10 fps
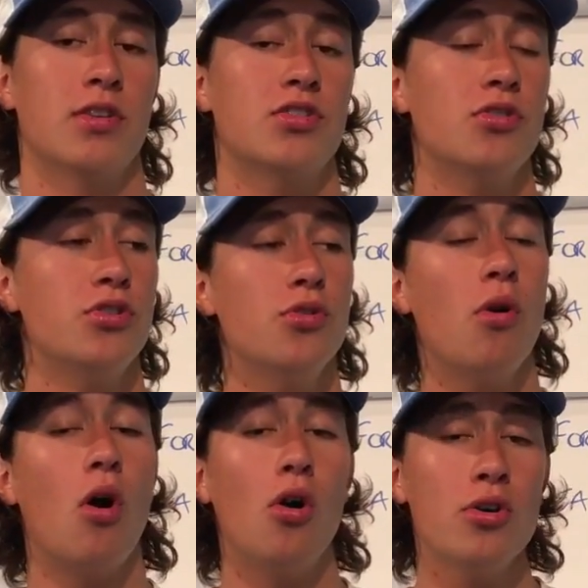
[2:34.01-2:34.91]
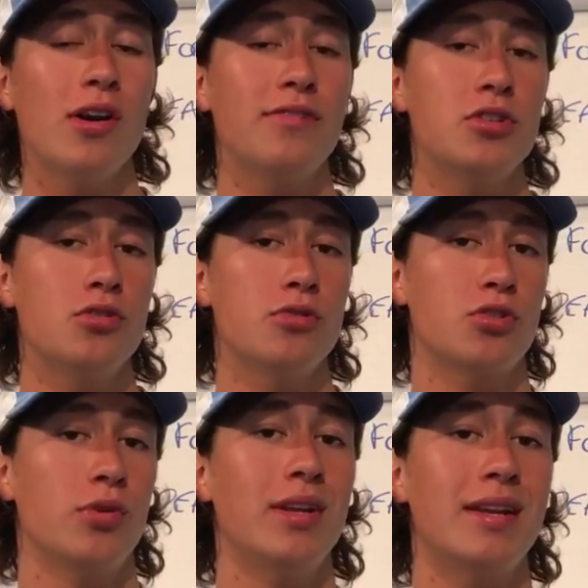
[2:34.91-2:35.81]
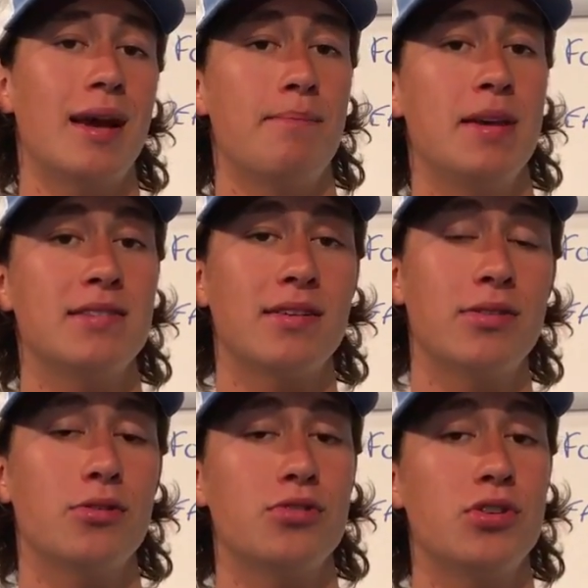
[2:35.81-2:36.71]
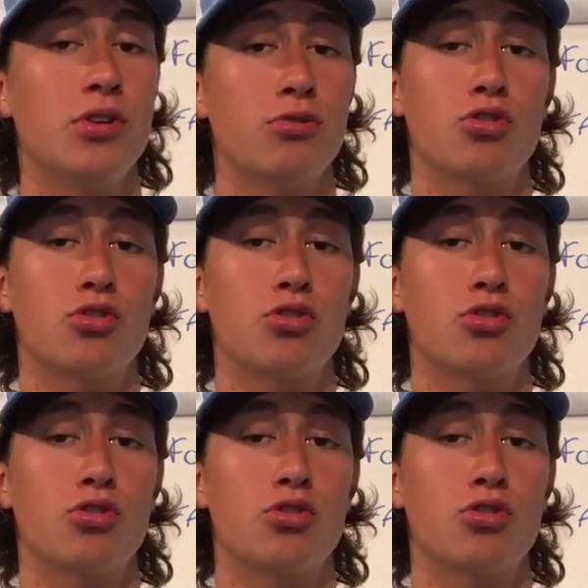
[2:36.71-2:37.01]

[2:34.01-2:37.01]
So all you have to do is create an app based on those,